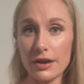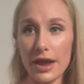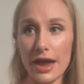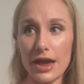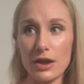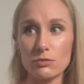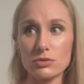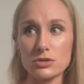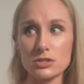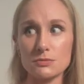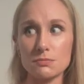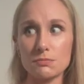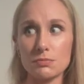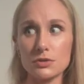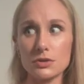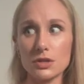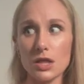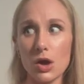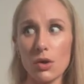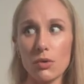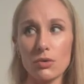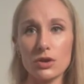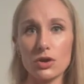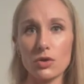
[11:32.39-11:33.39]
and was
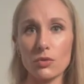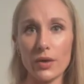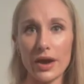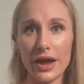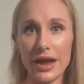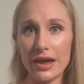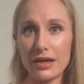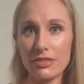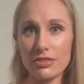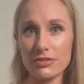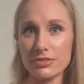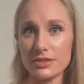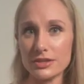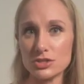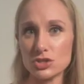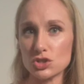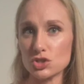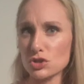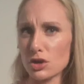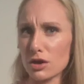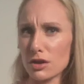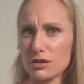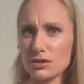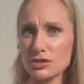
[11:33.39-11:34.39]
blown away that this
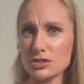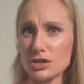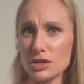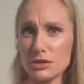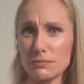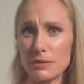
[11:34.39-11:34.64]
shawl took